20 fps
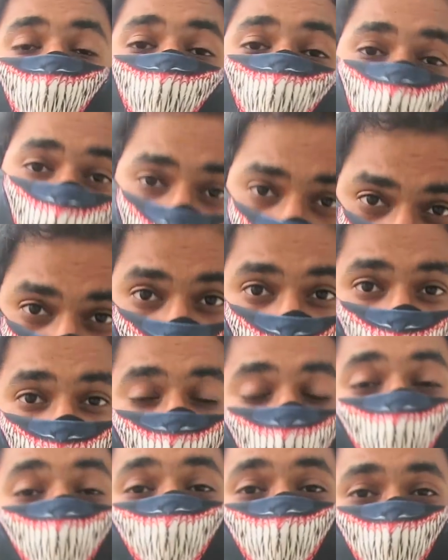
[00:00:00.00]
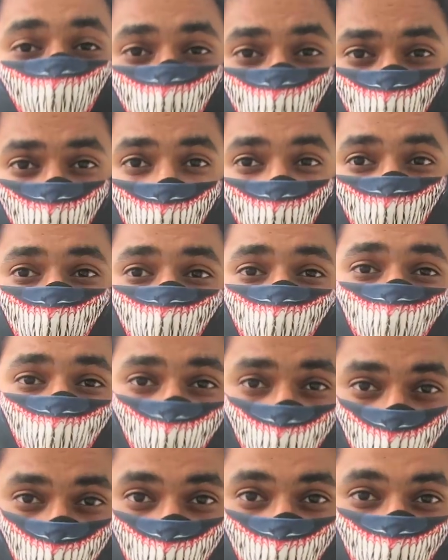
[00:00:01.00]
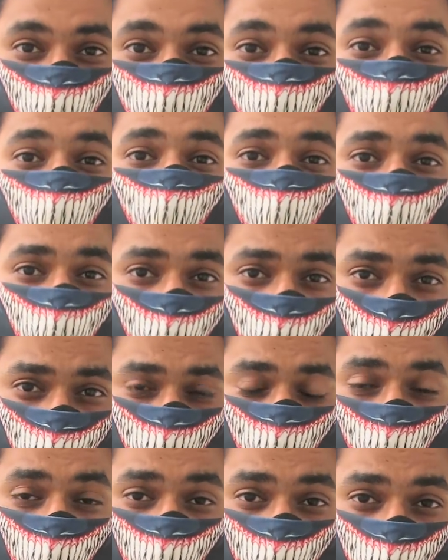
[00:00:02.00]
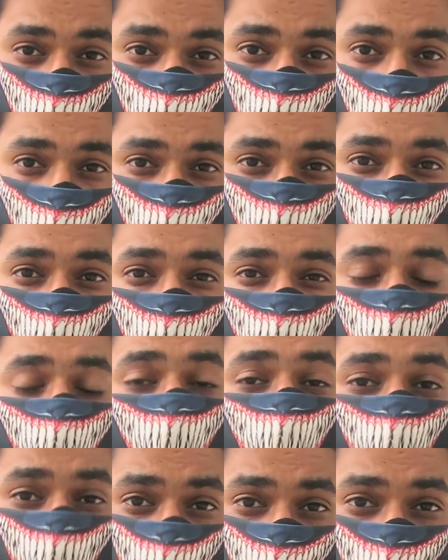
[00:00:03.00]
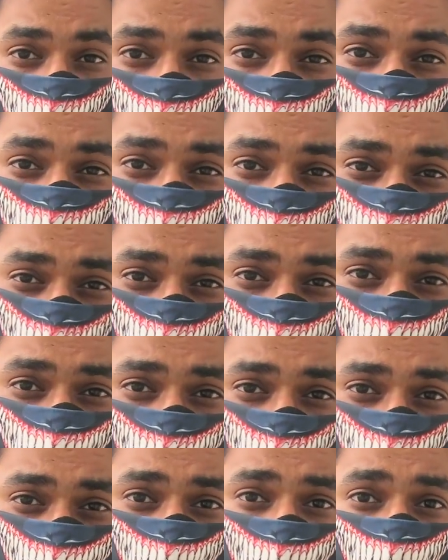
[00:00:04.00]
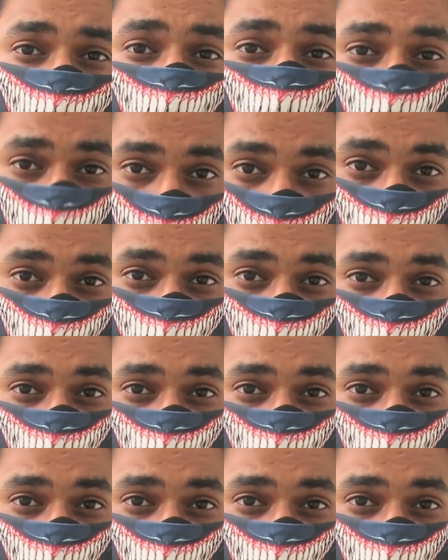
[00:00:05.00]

and that's how you pack your helmets inside your backpack for international motorcycle travel.